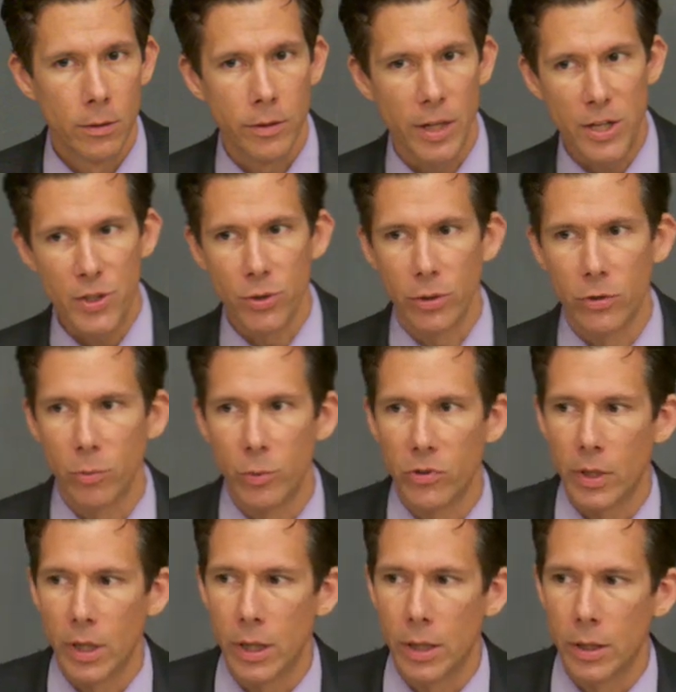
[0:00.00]
Nationalism is
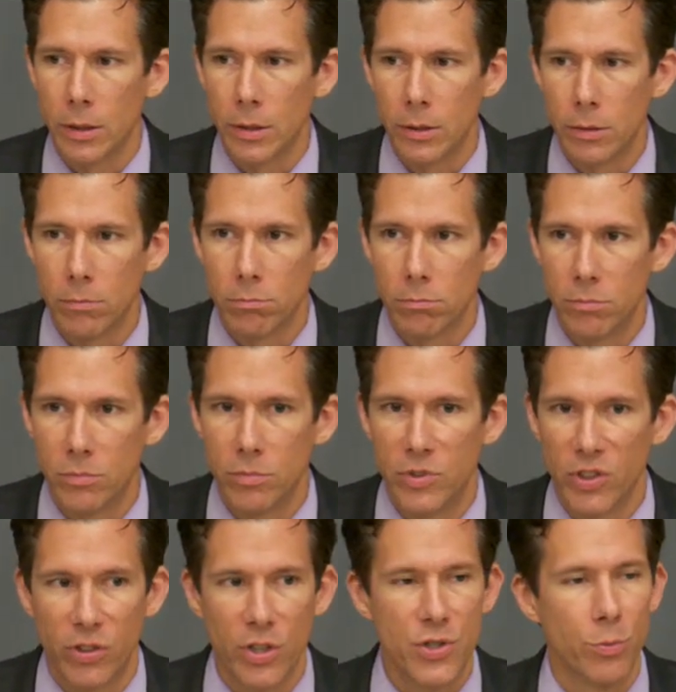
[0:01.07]
a
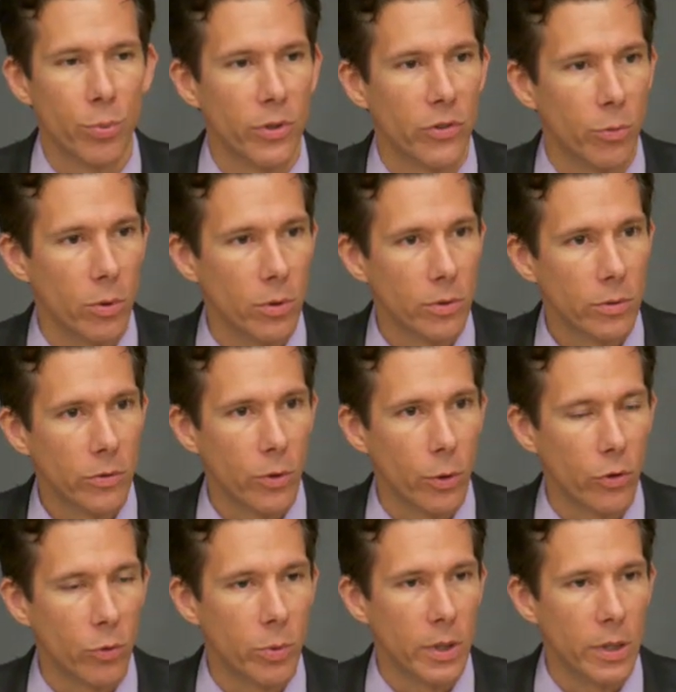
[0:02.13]
decision principle, so to
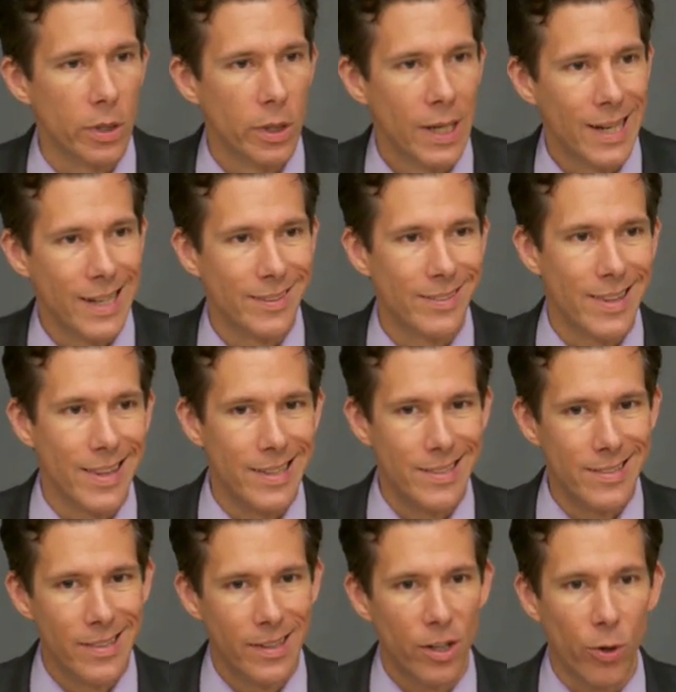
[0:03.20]
speak. It's the
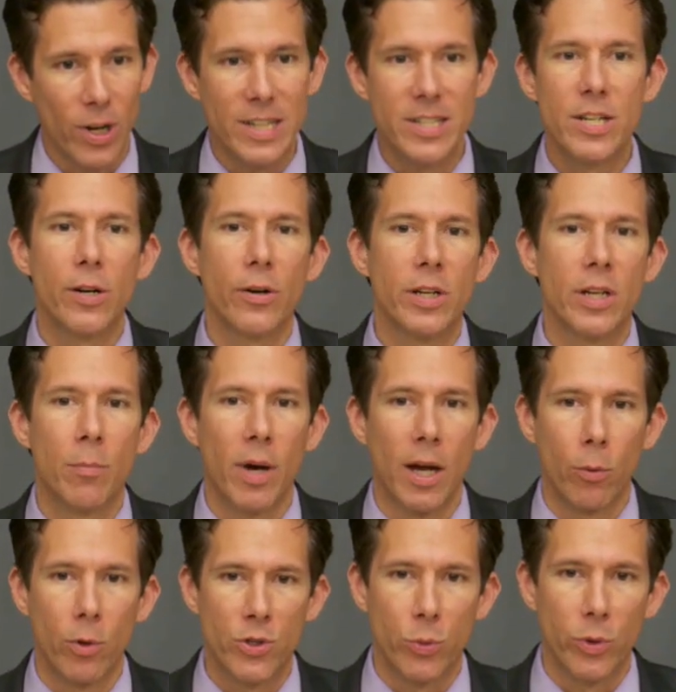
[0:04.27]
criteria by
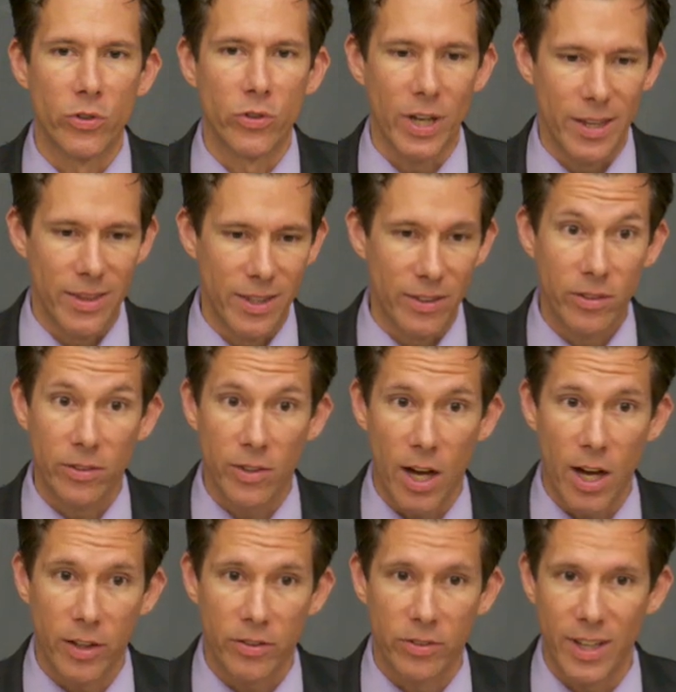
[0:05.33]
which we say, this is
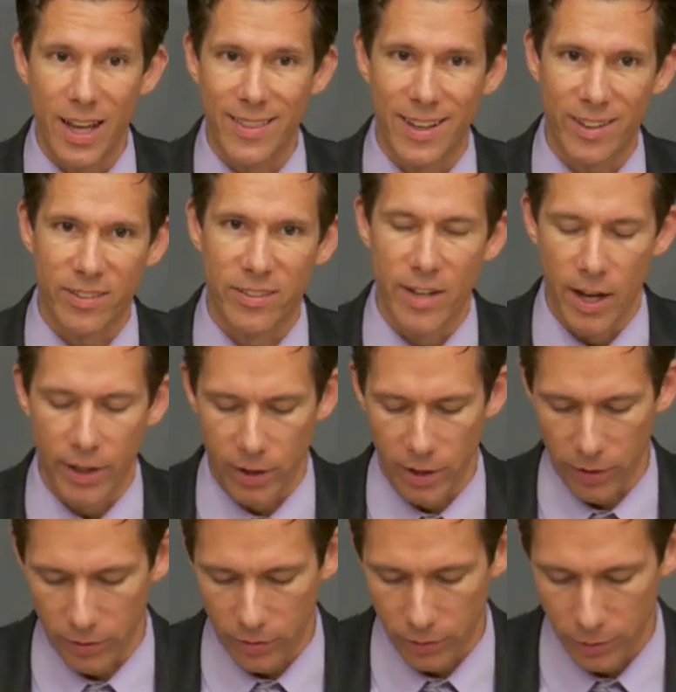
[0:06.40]
us and that's not
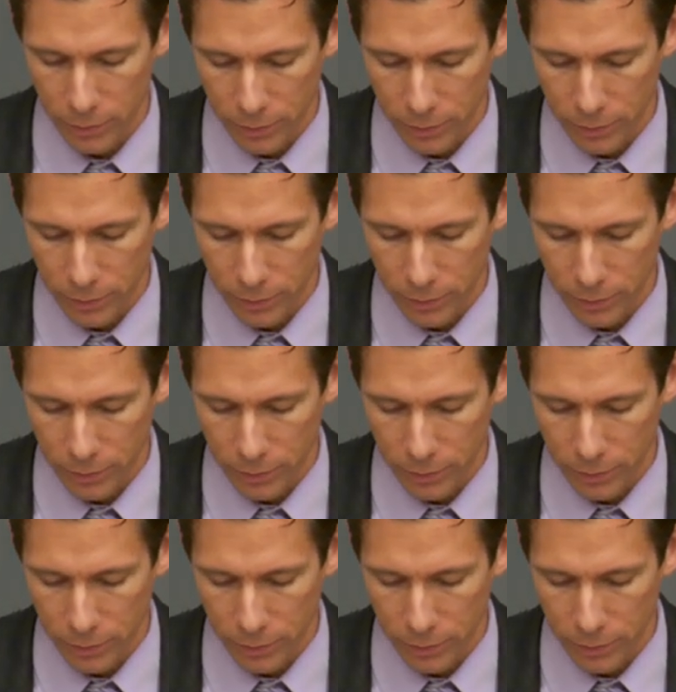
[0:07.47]
us.